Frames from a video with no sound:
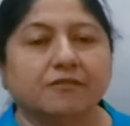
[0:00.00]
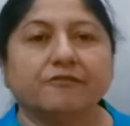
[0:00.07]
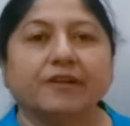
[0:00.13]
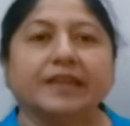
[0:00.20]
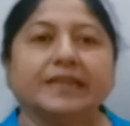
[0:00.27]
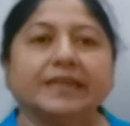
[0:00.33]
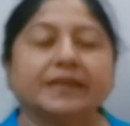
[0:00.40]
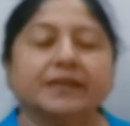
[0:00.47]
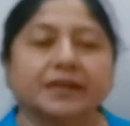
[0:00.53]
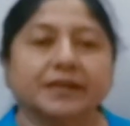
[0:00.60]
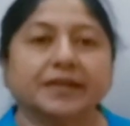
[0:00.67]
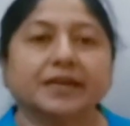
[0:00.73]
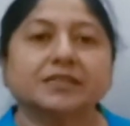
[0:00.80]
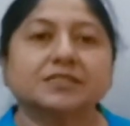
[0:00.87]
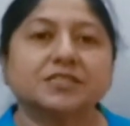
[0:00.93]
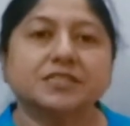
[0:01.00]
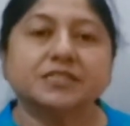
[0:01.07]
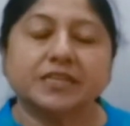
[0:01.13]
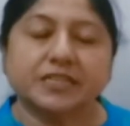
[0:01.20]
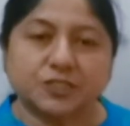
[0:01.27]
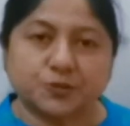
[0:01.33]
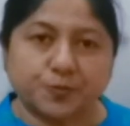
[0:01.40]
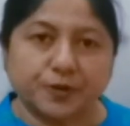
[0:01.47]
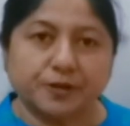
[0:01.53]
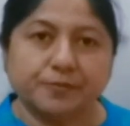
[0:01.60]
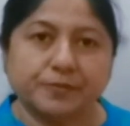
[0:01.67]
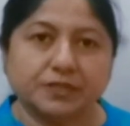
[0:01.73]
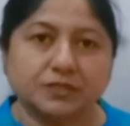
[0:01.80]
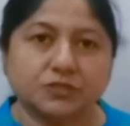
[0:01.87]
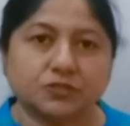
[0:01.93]
while he conducted
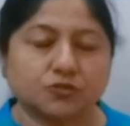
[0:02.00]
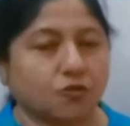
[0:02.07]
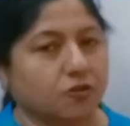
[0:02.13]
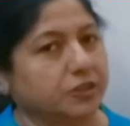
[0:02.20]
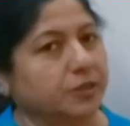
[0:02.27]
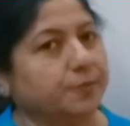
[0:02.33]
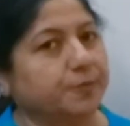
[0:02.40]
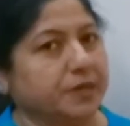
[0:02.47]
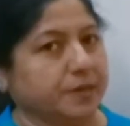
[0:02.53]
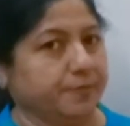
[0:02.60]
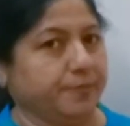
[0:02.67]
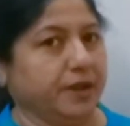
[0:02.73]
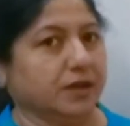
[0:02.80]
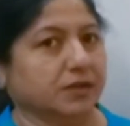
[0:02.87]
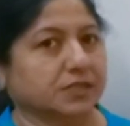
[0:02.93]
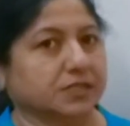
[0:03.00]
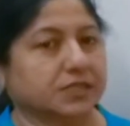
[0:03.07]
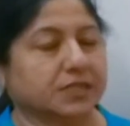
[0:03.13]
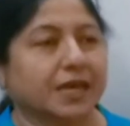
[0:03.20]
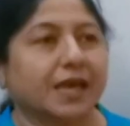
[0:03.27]
experiments on the pea plant.